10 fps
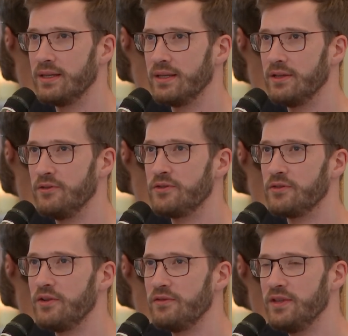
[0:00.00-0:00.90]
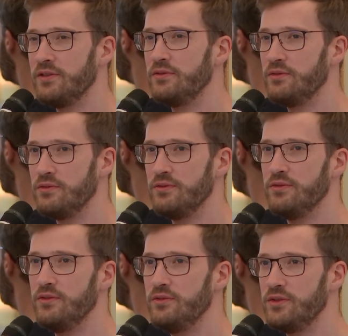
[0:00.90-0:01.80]
you sort of need to
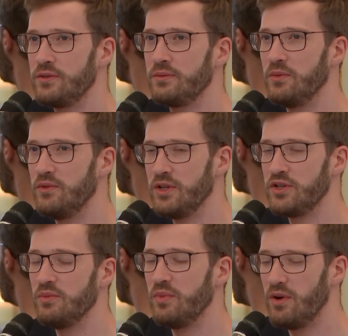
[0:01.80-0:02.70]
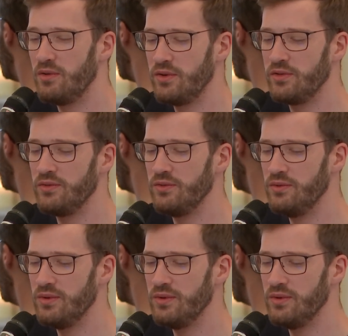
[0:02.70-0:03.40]
use computation power to